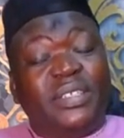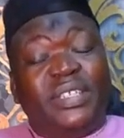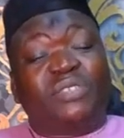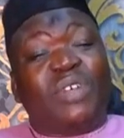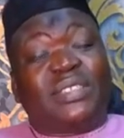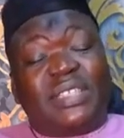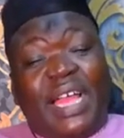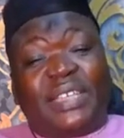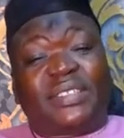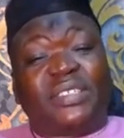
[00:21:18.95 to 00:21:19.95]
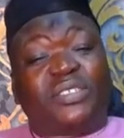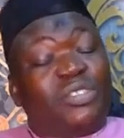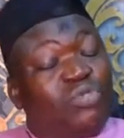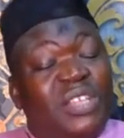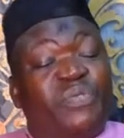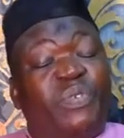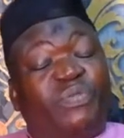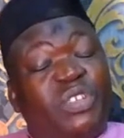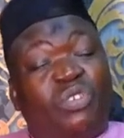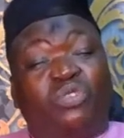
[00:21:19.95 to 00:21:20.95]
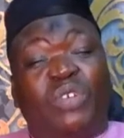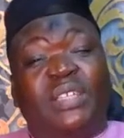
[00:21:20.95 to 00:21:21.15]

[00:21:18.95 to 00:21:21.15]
the 2019 2015 to